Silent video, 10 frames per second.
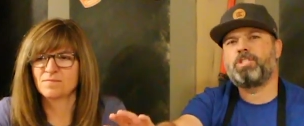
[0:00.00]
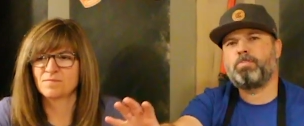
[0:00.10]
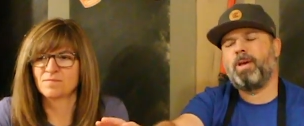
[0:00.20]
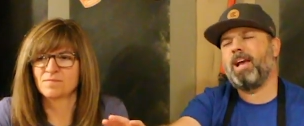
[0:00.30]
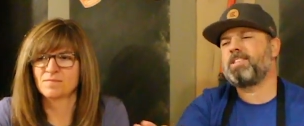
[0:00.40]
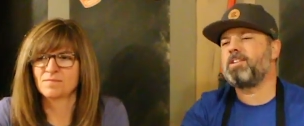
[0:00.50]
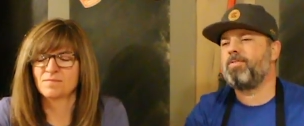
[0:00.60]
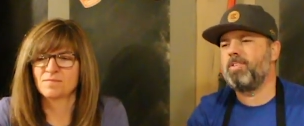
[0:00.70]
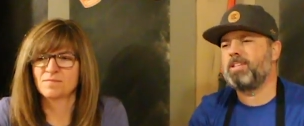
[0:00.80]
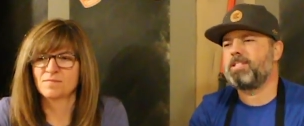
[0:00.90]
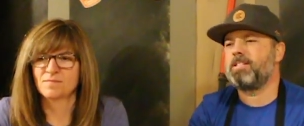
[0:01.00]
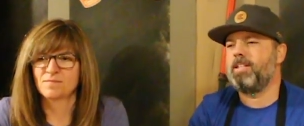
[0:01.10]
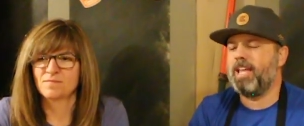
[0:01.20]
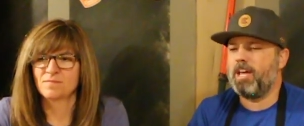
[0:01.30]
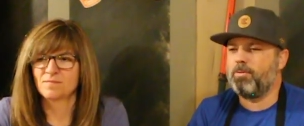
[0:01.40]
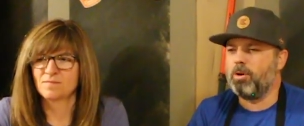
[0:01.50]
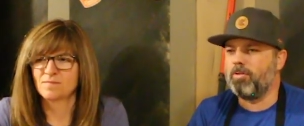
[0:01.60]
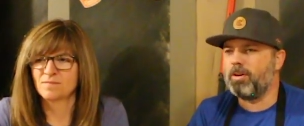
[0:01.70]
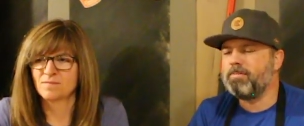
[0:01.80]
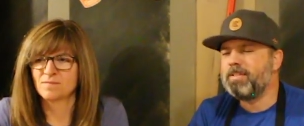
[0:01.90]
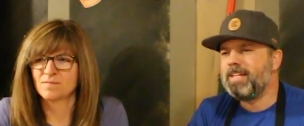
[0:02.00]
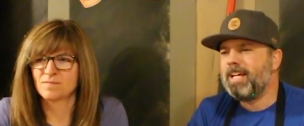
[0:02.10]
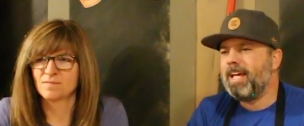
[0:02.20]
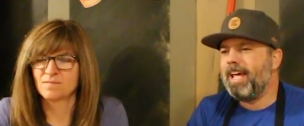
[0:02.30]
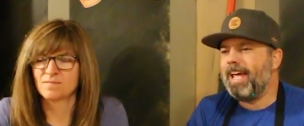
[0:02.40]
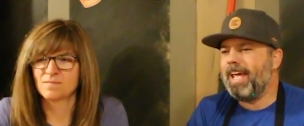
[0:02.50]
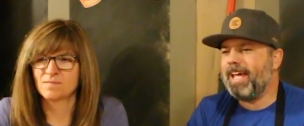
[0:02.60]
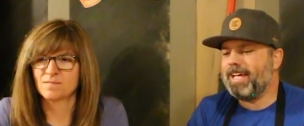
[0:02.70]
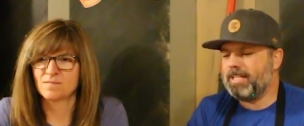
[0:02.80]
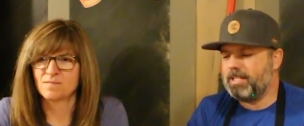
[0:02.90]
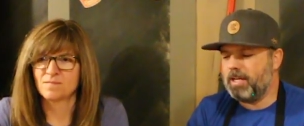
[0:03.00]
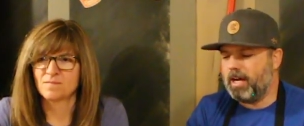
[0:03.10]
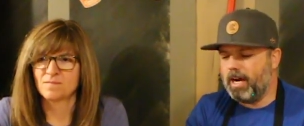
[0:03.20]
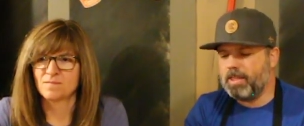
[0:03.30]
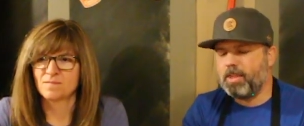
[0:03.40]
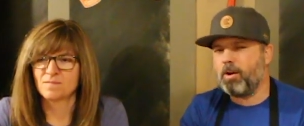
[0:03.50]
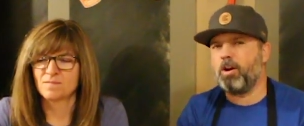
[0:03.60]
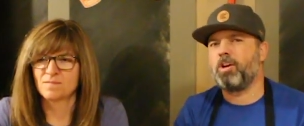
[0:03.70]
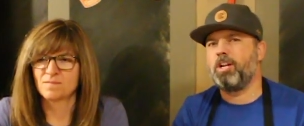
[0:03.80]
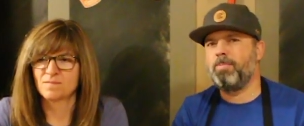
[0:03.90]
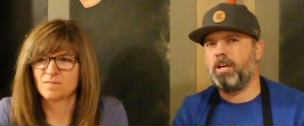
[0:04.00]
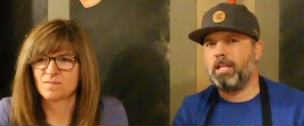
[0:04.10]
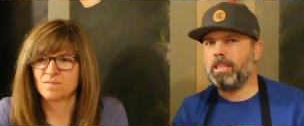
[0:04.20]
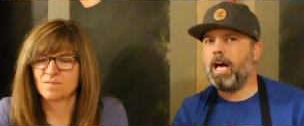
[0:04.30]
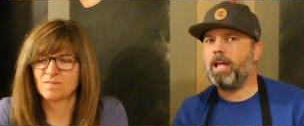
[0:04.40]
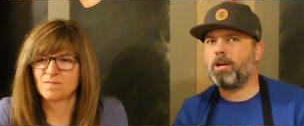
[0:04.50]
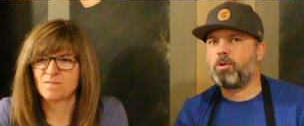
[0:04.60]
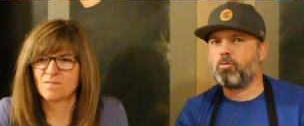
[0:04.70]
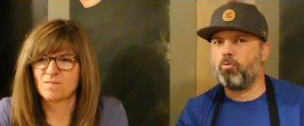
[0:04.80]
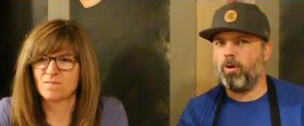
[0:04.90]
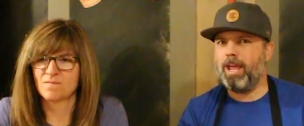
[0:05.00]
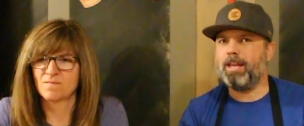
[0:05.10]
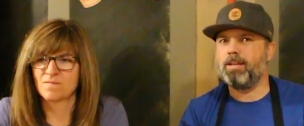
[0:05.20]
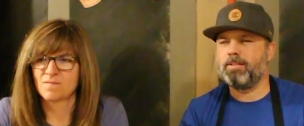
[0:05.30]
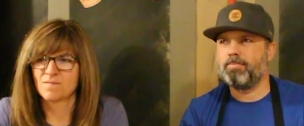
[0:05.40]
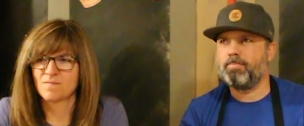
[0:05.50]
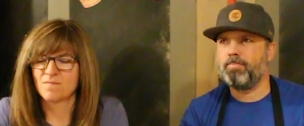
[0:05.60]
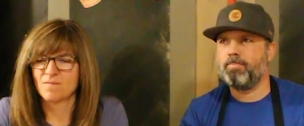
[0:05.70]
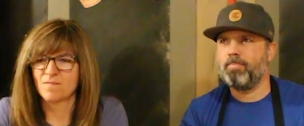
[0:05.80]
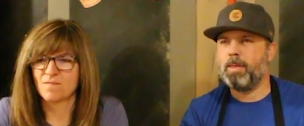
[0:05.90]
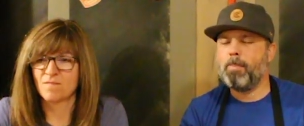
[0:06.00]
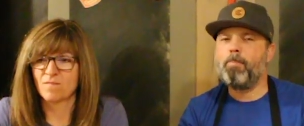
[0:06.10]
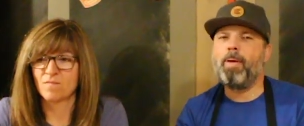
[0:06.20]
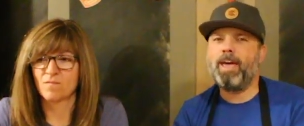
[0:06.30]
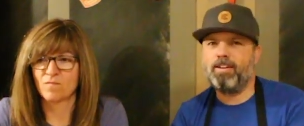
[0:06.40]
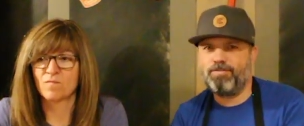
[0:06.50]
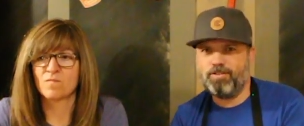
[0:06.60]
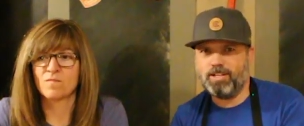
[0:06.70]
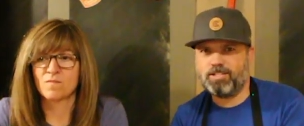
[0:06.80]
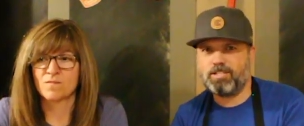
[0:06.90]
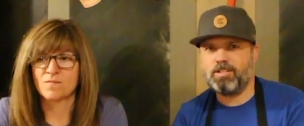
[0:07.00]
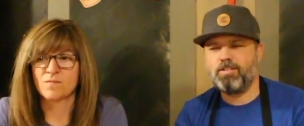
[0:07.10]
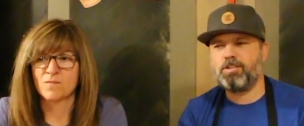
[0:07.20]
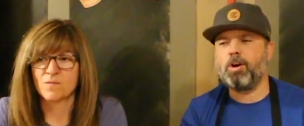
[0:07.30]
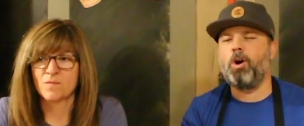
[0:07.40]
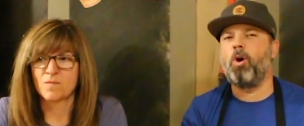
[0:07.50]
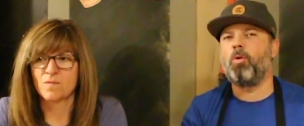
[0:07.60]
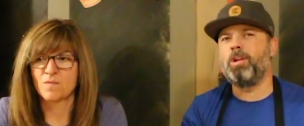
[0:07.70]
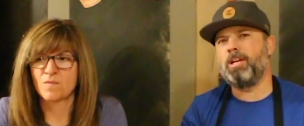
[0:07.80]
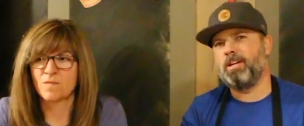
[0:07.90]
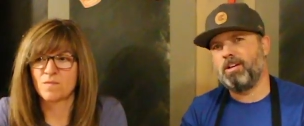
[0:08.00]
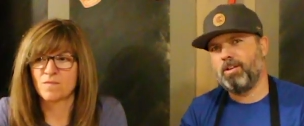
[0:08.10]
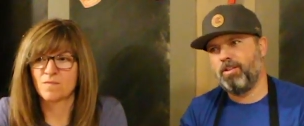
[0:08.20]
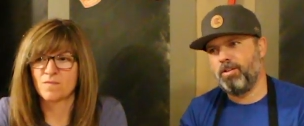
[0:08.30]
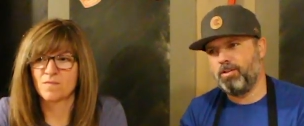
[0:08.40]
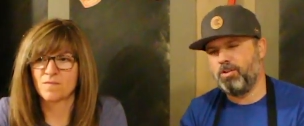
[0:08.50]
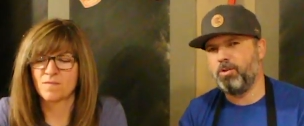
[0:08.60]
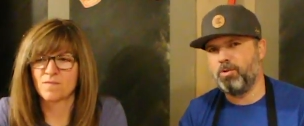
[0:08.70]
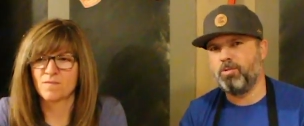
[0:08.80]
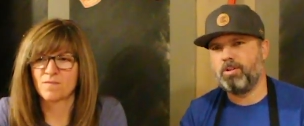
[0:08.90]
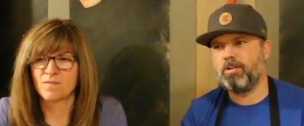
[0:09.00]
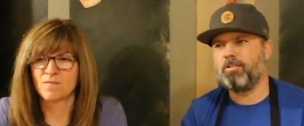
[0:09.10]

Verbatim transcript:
Speaker 1: specs of this Land Rover, and there are going to be a lot of great benefits to owning the new